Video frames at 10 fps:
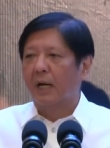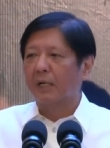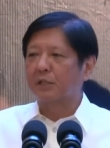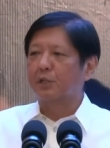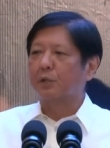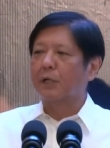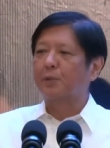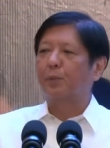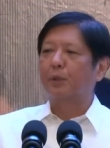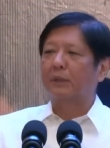as the
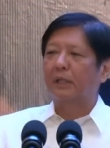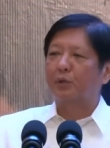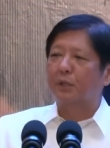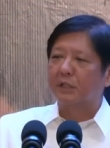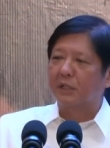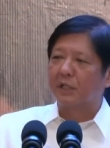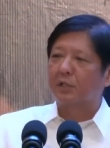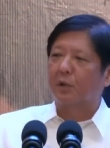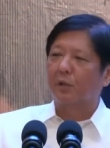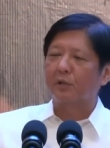transport and logistics
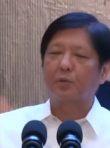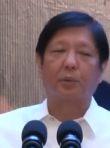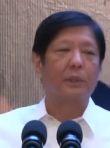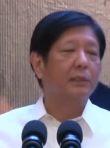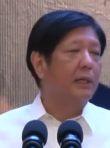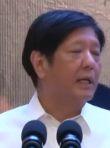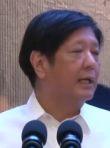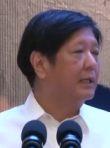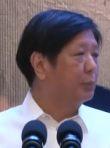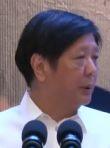cost will,
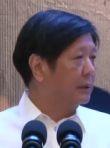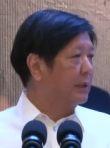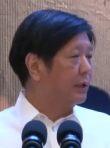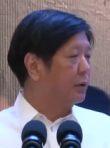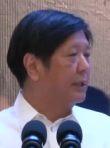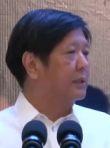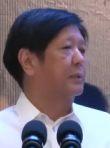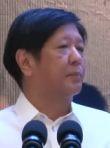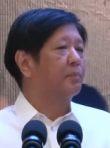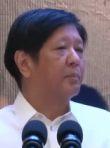it will decrease,